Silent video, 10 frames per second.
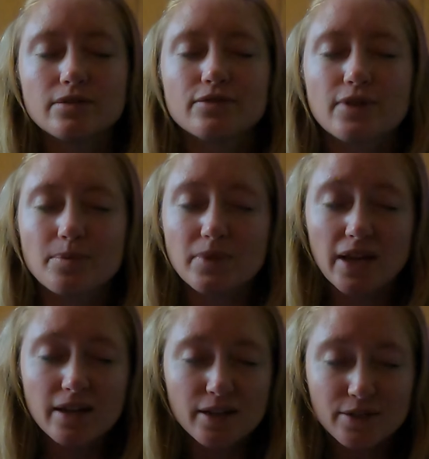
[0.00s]
From
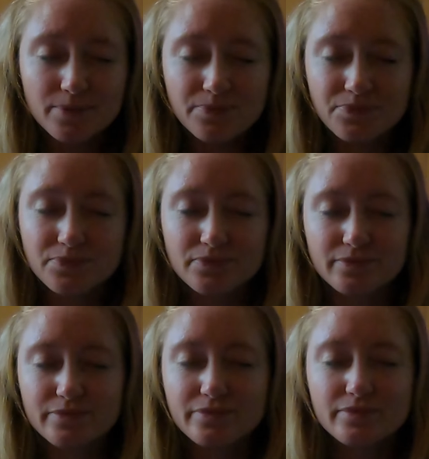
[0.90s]
there,
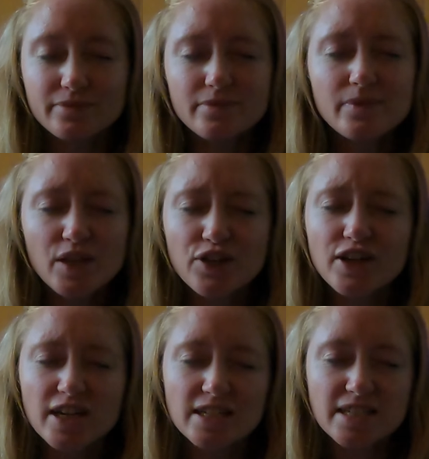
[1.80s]
you're
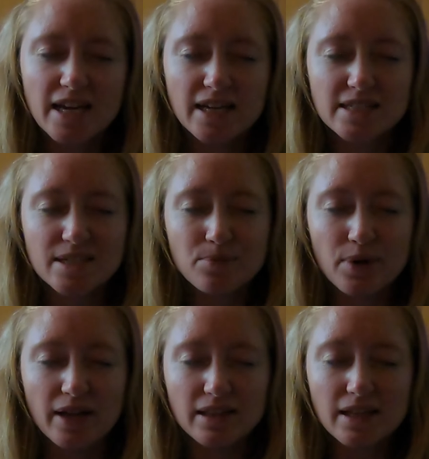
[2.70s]
gonna take a deep
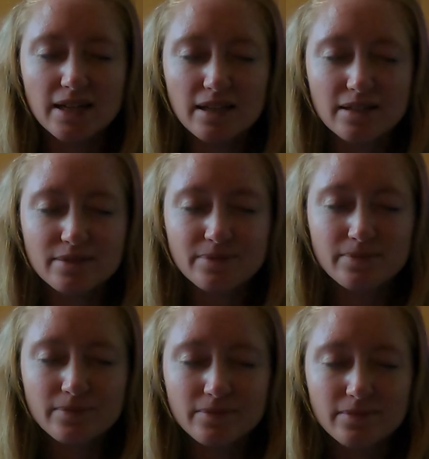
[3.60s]
breath in,
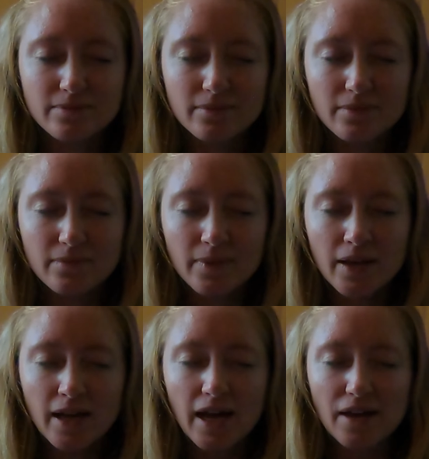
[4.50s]

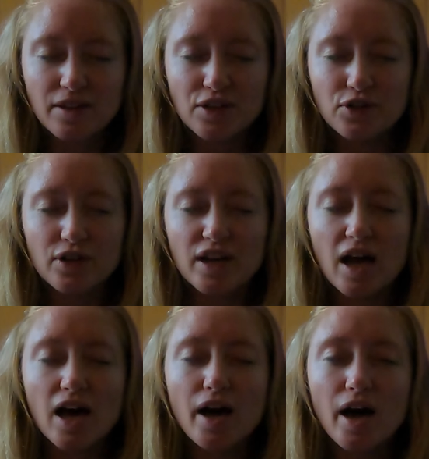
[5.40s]
and then you're gonna
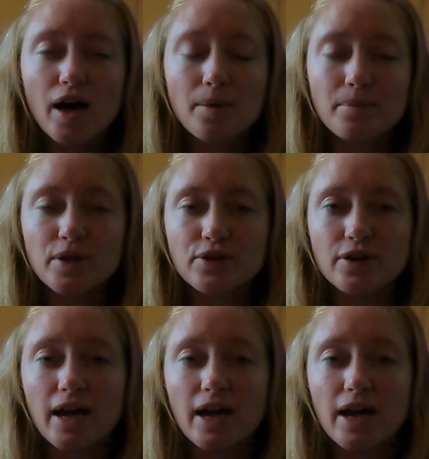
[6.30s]
hum your